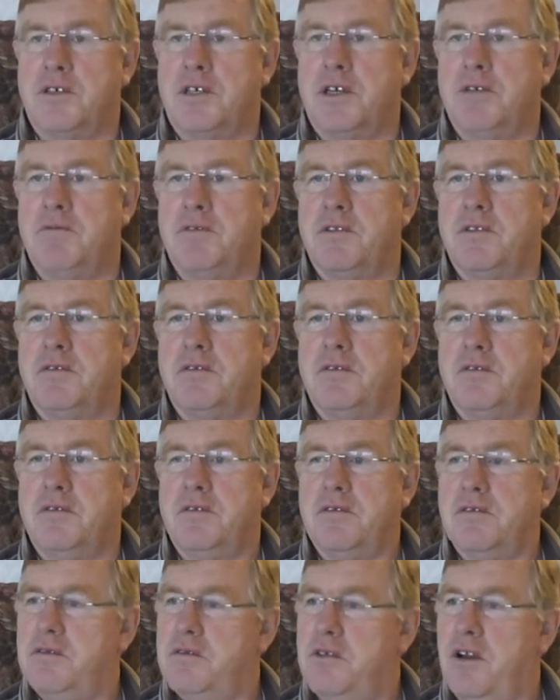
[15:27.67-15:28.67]
given,
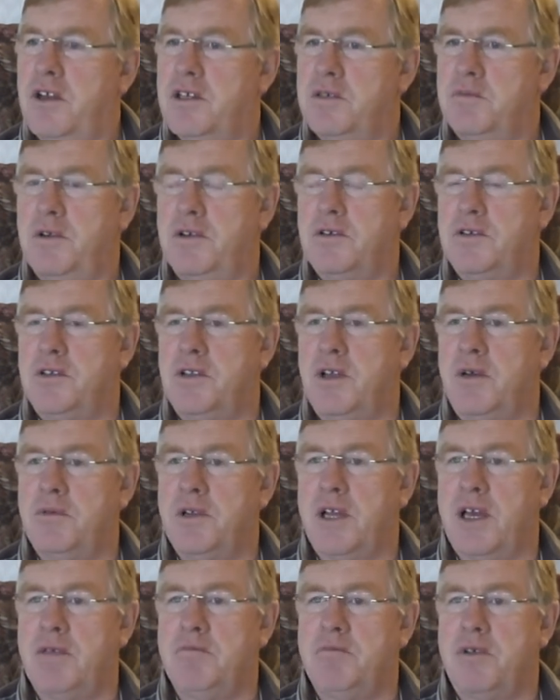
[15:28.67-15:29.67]
I was supposed to
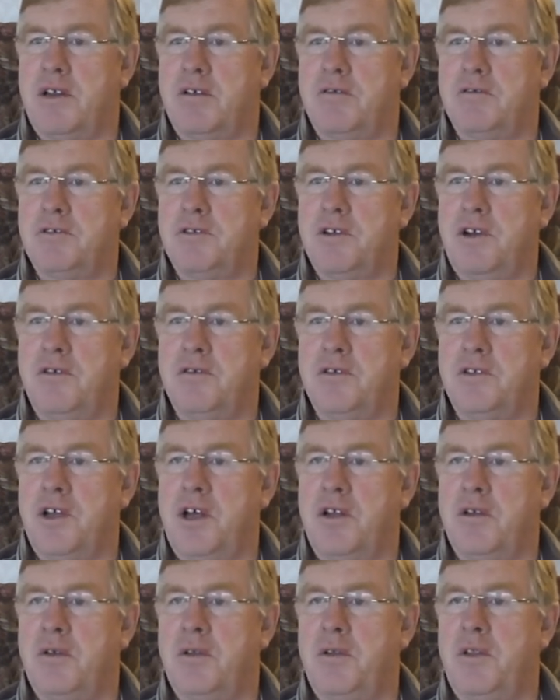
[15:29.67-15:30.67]
nominate, but I was told to
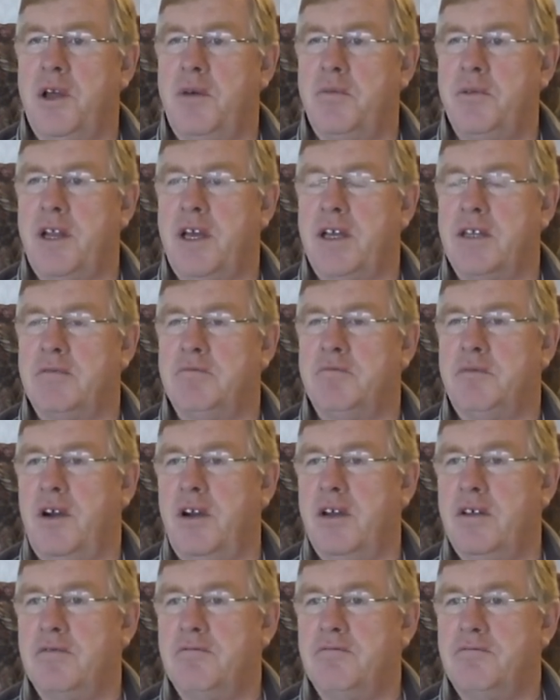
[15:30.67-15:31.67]
nominate him
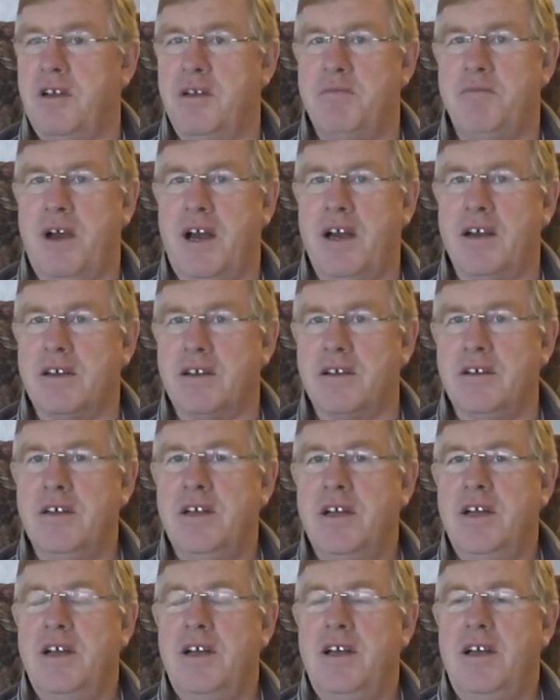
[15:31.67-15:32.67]
by Ray Parker.
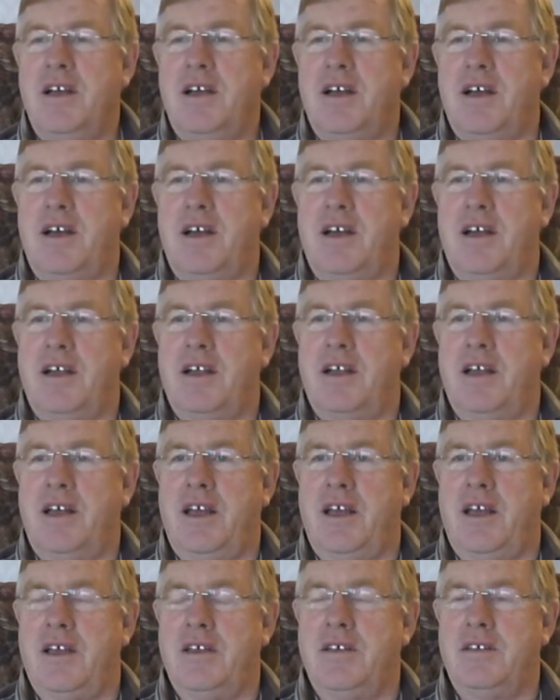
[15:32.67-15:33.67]

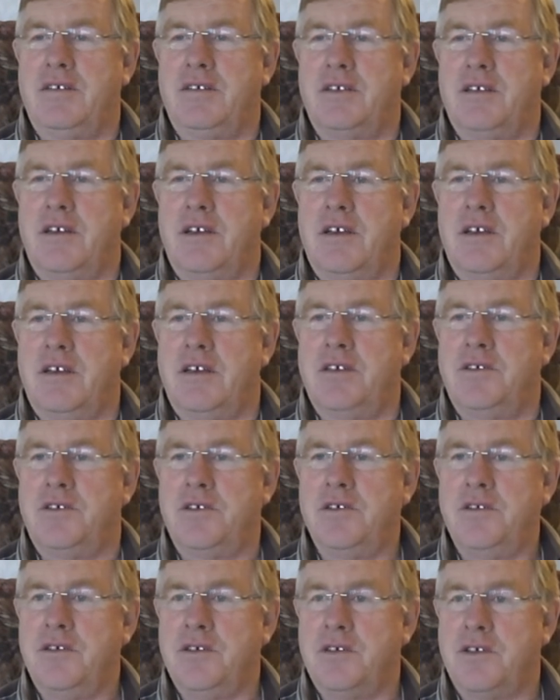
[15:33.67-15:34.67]
As
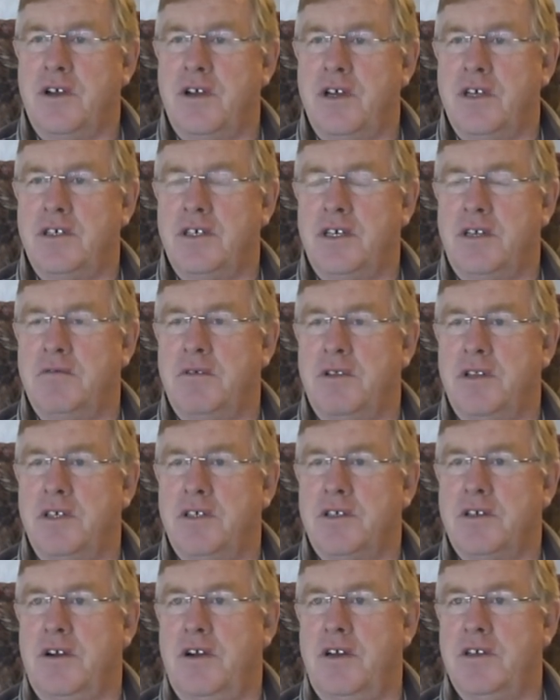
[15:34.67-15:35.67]
soon as I said, well,
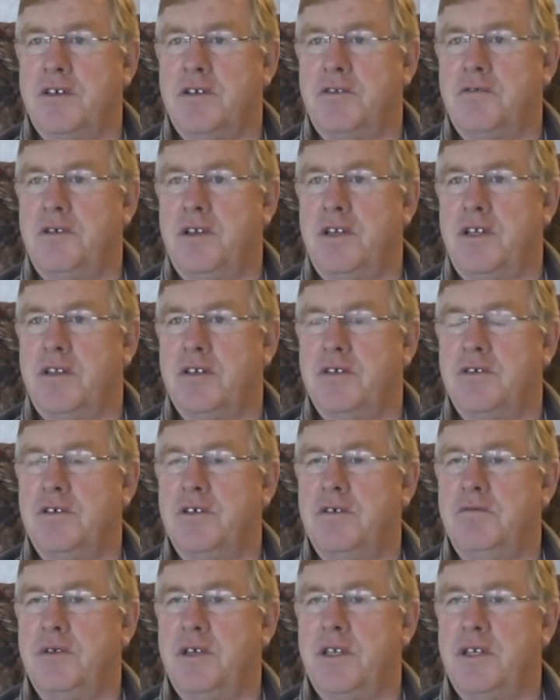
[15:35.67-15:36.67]
these guys are threatening to
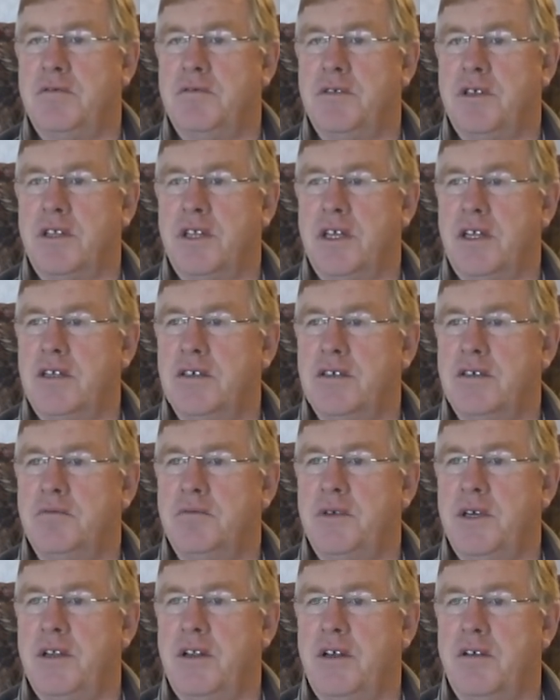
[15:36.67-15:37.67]
sue me and everything, they
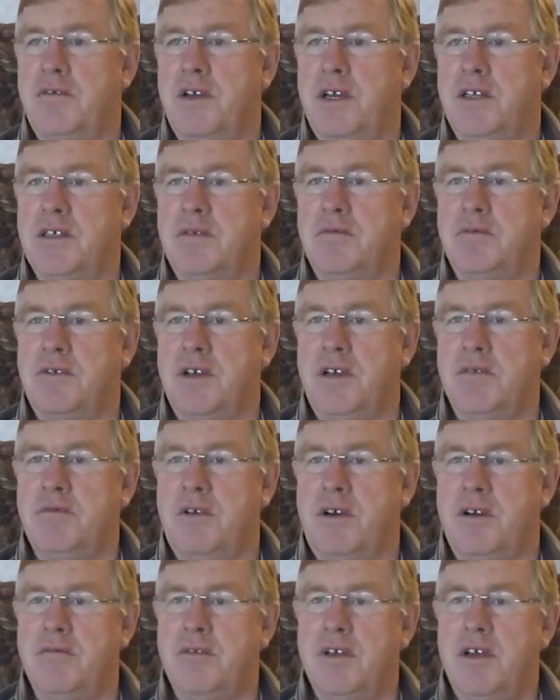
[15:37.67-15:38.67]
disappeared like rats at the drain
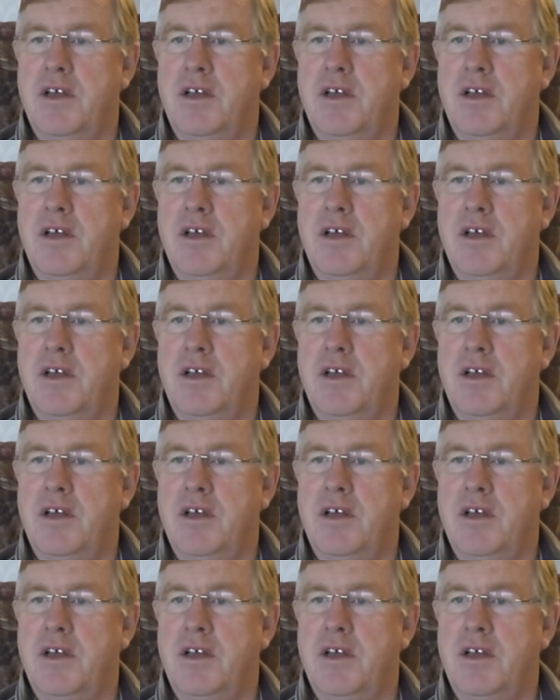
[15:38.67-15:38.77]
pipe.